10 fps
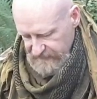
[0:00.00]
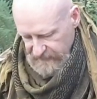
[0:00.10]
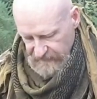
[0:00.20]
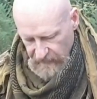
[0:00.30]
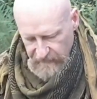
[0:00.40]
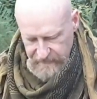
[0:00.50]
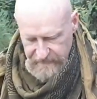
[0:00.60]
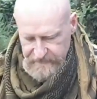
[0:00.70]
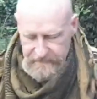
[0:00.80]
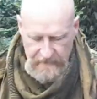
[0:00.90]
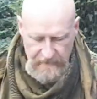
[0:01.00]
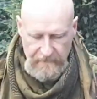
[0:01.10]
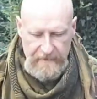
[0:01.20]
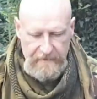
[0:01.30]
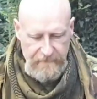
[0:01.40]
that on you
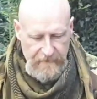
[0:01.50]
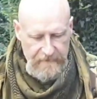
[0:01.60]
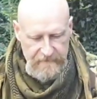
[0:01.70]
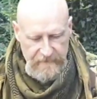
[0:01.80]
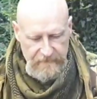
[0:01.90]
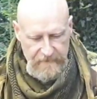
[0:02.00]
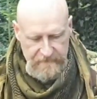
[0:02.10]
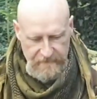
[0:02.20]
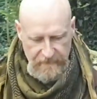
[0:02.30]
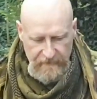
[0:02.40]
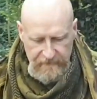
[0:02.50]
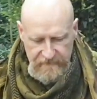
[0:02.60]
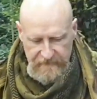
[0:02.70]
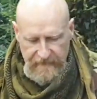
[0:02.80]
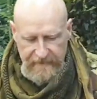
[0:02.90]
when you find yourself in a survival
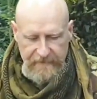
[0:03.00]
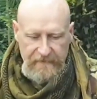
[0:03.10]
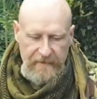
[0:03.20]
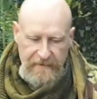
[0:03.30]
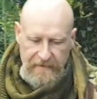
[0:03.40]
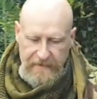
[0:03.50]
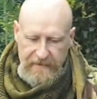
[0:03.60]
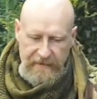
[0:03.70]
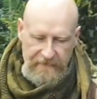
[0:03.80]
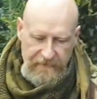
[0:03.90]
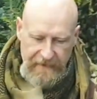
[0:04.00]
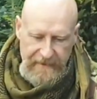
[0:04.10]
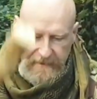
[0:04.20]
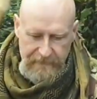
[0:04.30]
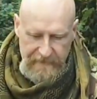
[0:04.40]
scenario is very
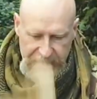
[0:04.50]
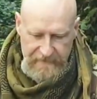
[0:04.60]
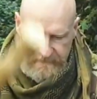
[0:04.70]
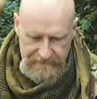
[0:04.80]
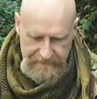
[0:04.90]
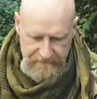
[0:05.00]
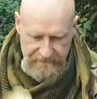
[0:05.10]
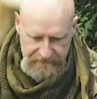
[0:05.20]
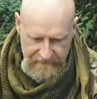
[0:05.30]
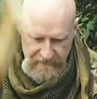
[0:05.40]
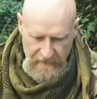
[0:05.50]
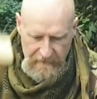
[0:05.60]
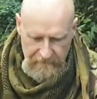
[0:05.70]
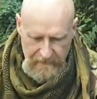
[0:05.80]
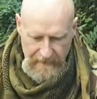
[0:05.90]
limited.
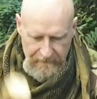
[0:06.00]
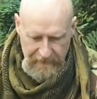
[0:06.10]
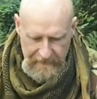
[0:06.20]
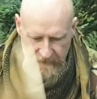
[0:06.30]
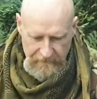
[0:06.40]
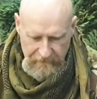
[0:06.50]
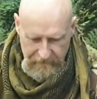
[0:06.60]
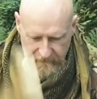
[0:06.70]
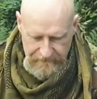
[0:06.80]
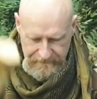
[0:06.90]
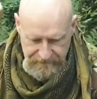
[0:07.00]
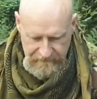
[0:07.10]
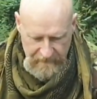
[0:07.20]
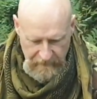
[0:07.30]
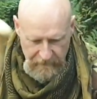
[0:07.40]
Remember,
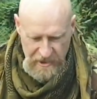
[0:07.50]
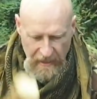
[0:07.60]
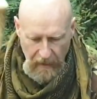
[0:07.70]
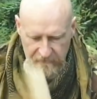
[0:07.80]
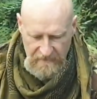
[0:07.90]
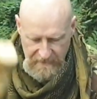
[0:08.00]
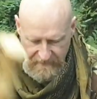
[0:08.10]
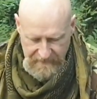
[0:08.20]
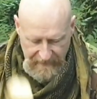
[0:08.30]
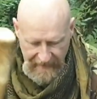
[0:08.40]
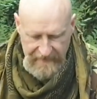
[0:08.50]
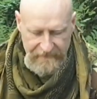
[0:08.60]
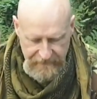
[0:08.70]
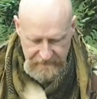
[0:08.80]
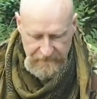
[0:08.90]
we should always be prepared
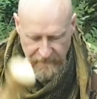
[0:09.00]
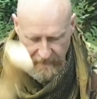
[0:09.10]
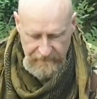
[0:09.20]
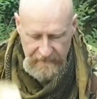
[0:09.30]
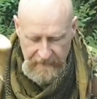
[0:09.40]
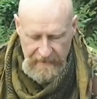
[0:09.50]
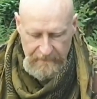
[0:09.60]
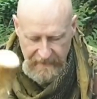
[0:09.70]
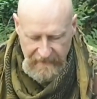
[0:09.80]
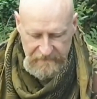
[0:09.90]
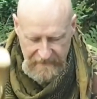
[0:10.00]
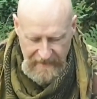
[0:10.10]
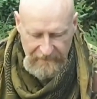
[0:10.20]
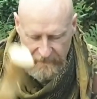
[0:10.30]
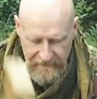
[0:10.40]
for survival because we
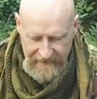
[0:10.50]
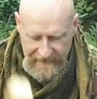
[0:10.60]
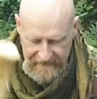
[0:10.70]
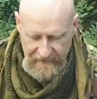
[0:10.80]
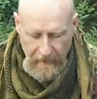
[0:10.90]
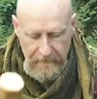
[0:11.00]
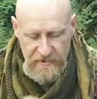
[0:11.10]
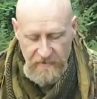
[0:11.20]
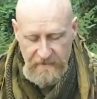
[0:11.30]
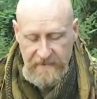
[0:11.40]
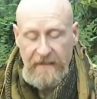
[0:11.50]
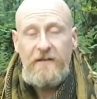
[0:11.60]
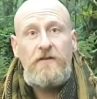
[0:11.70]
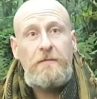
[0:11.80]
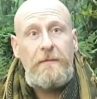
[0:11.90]
never really get the opportunity
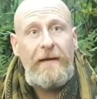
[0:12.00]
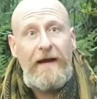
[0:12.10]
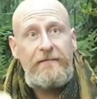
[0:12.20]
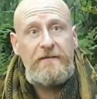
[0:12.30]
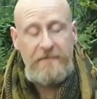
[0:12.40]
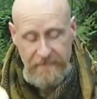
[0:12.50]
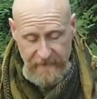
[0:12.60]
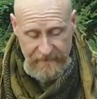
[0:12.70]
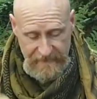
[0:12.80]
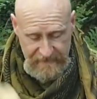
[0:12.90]
to prepare for survival.